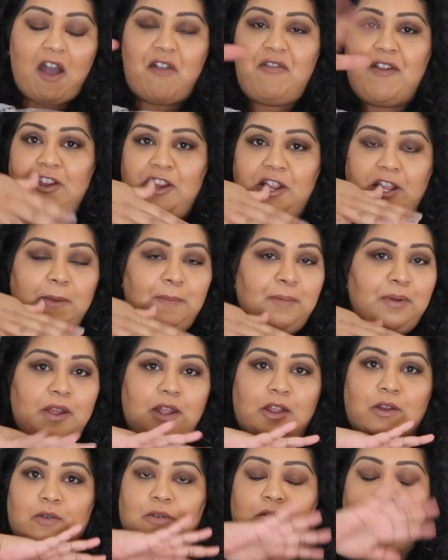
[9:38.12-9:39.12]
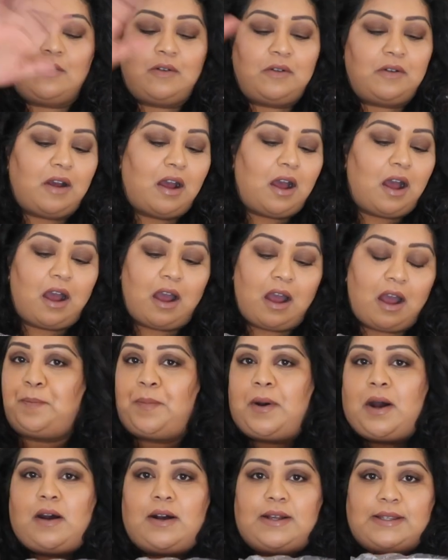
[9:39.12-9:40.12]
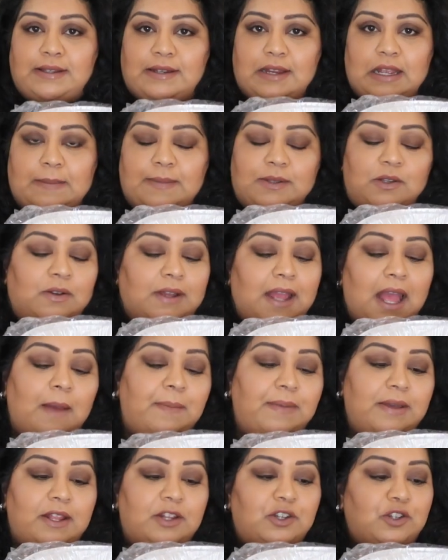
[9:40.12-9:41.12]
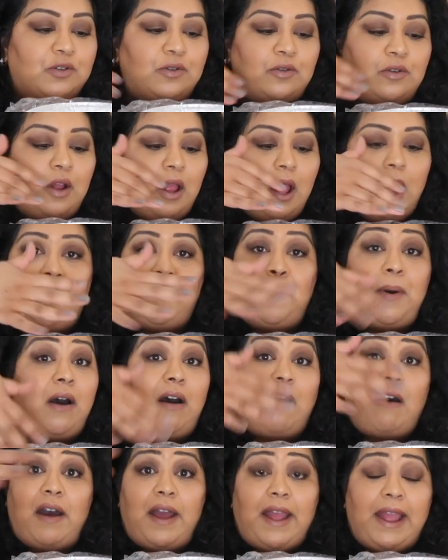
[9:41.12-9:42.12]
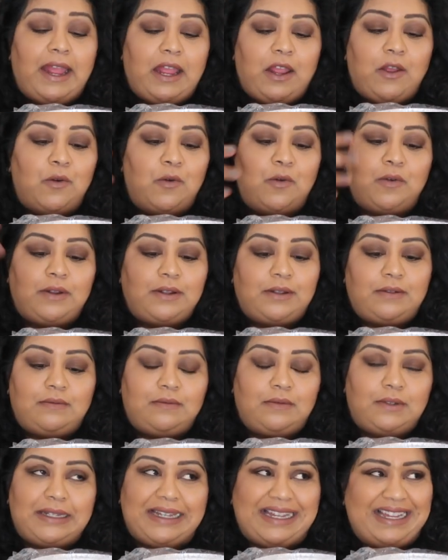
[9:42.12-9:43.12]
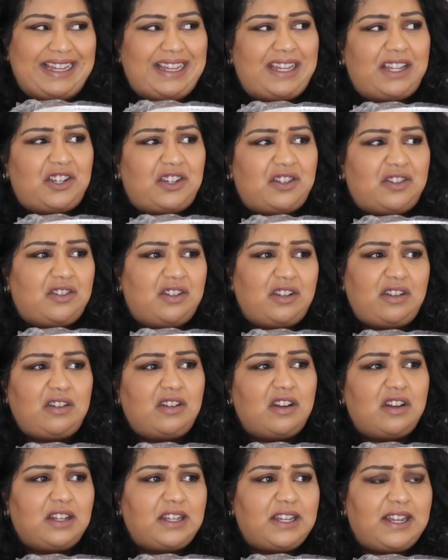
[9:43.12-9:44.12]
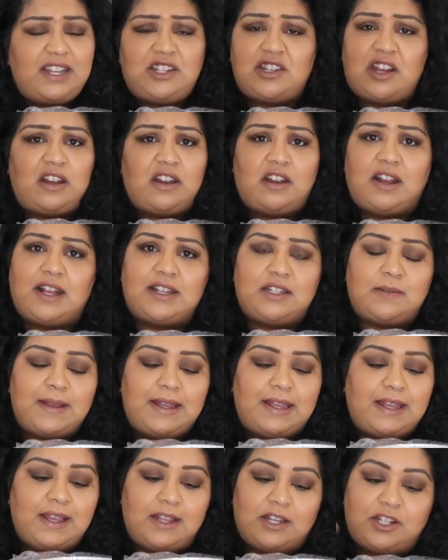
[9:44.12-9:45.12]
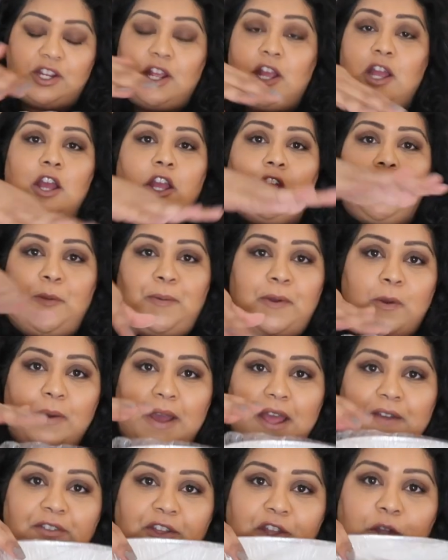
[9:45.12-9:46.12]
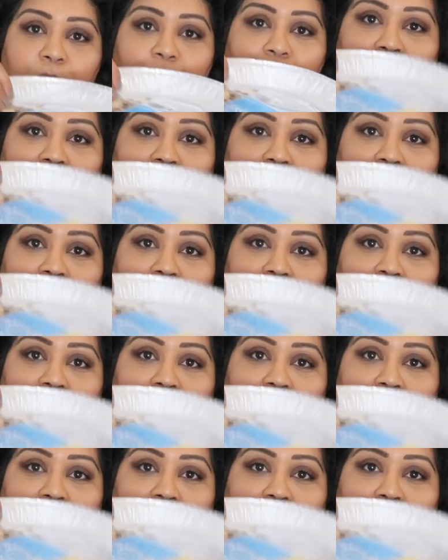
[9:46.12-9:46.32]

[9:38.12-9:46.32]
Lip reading: And then you could put your parsnips, your cabbage, your pie, your quiche. Do you cook quiche? I don't know how to make quiche. You put whatever you